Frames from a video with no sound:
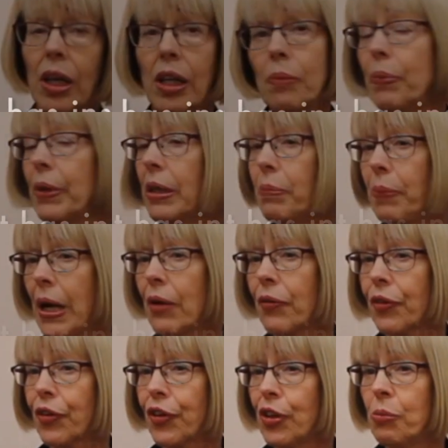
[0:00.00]
It'd be
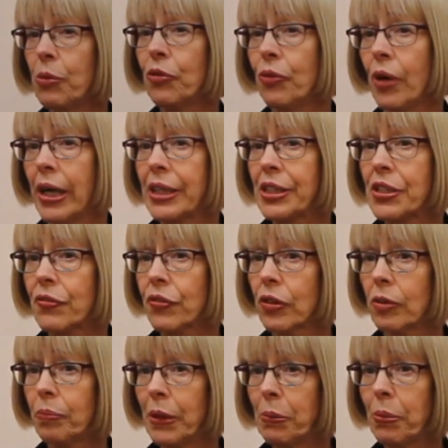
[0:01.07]
about the human rights for
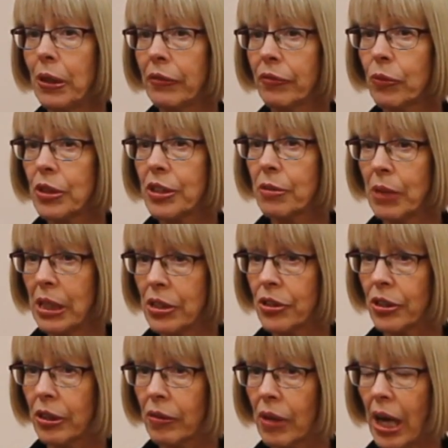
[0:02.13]
people living with
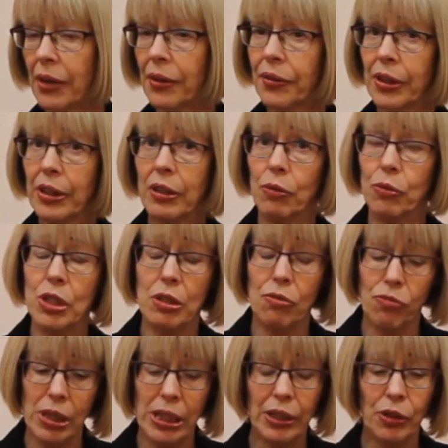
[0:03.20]
dementia. And I think there was a
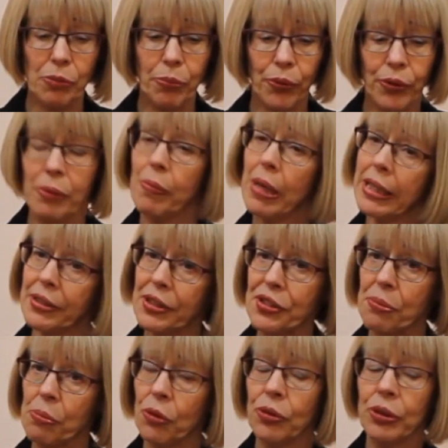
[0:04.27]
really good point made
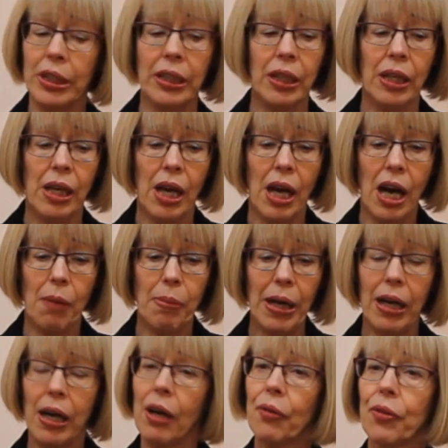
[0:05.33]
this morning
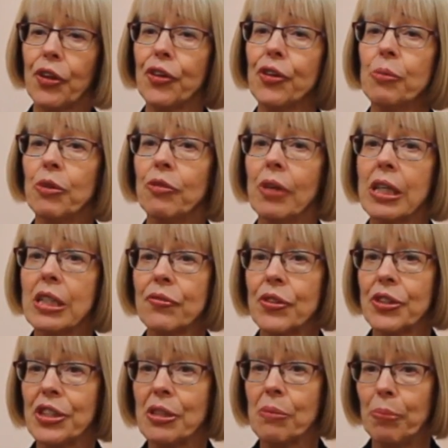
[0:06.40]
about how the human rights for
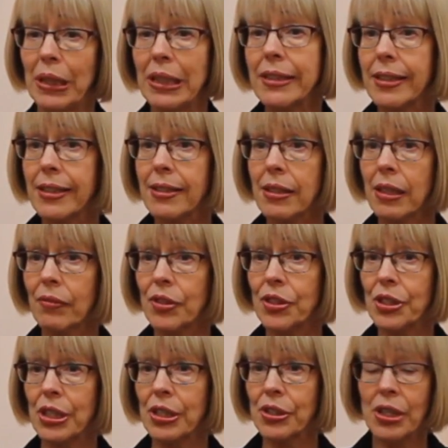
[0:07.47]
disability
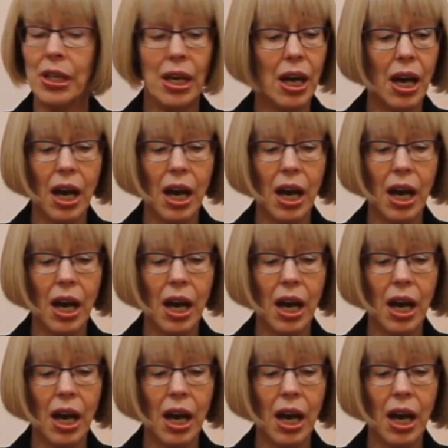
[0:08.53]
services